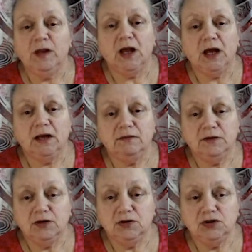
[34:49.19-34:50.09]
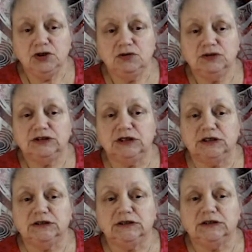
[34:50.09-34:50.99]
And the good news
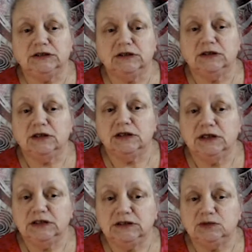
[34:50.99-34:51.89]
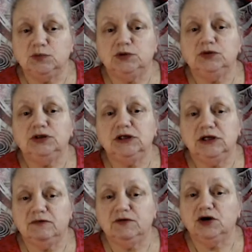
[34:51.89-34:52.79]
is this will
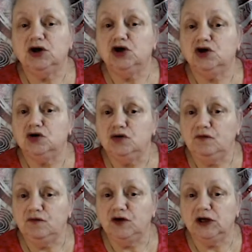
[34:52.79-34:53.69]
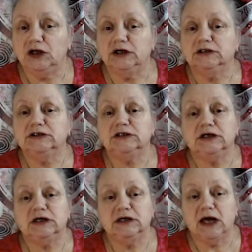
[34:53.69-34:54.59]
deliver good feelings
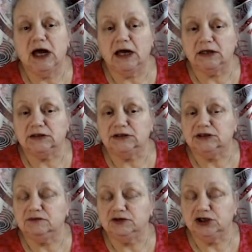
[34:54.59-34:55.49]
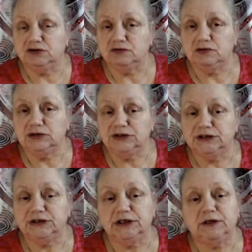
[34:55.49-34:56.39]
and acts of generosity.